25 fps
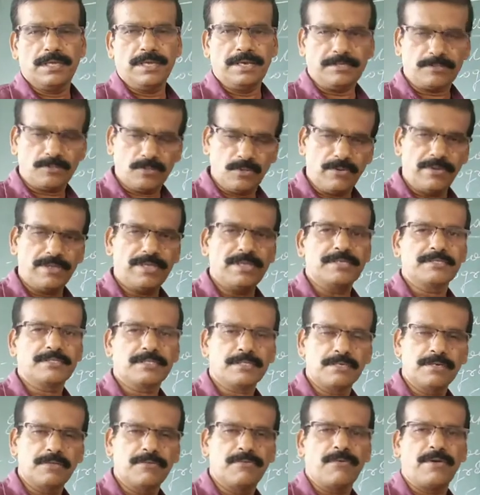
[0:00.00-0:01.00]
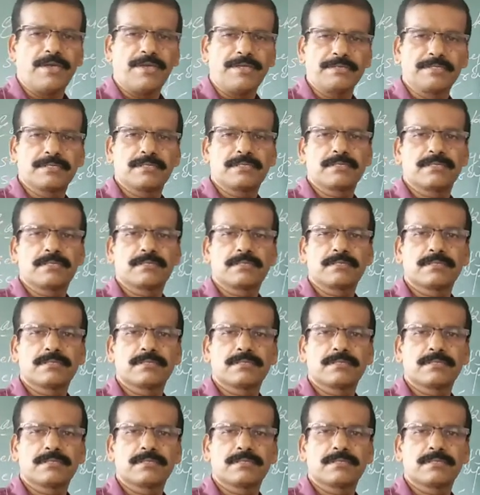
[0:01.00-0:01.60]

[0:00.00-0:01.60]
Earthquake is defined